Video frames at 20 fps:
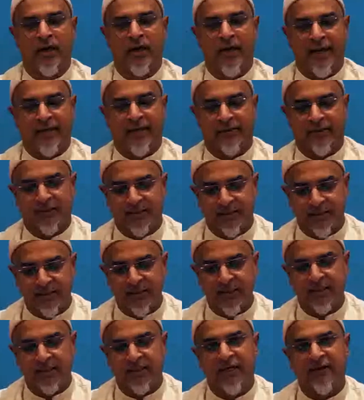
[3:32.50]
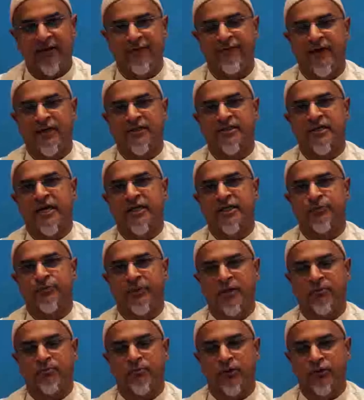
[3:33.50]
and the city that in fact I
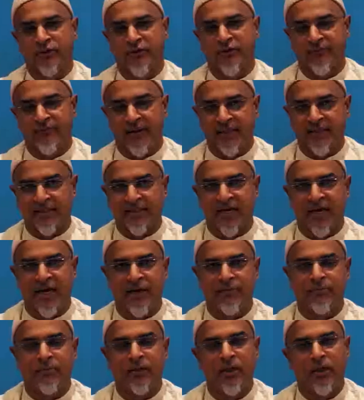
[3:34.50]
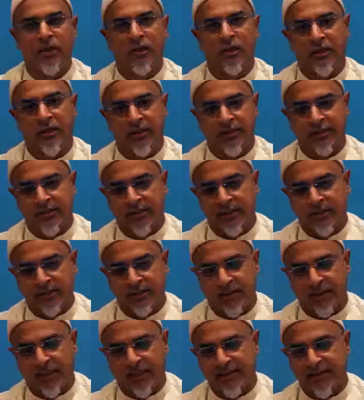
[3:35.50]
spent most of my time is
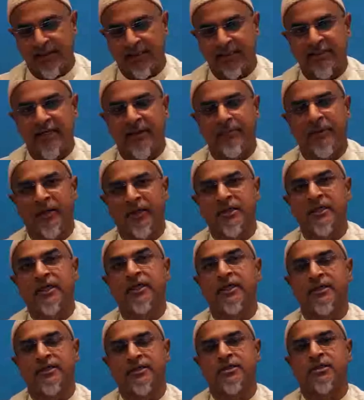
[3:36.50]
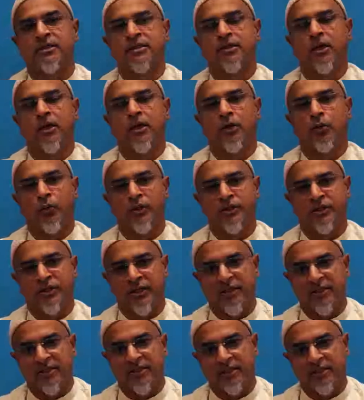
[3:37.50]
in Gaziantep and Kilis, which
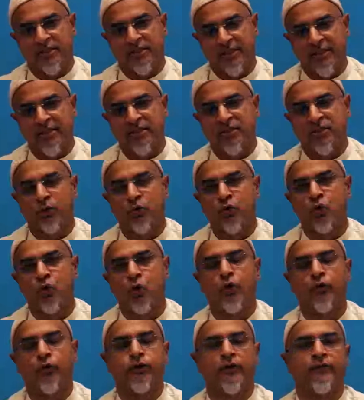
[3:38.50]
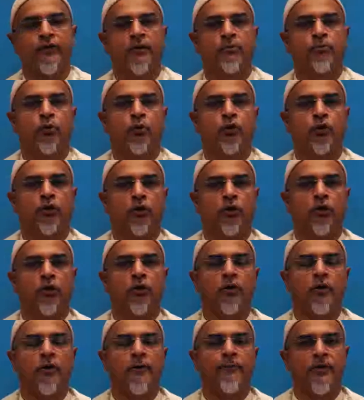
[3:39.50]
is just north of the
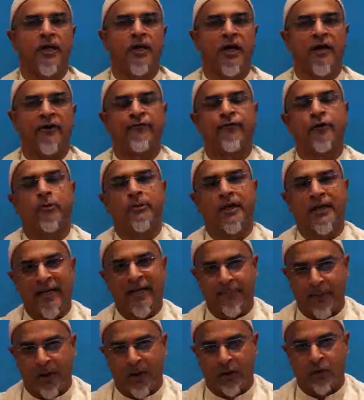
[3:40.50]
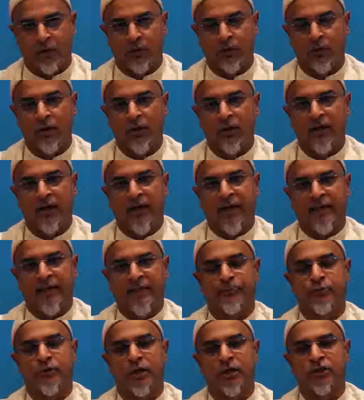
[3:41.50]
border from Aleppo,
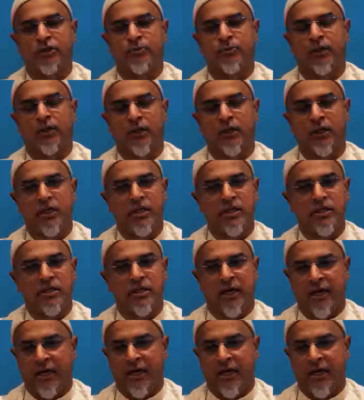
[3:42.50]
and approximately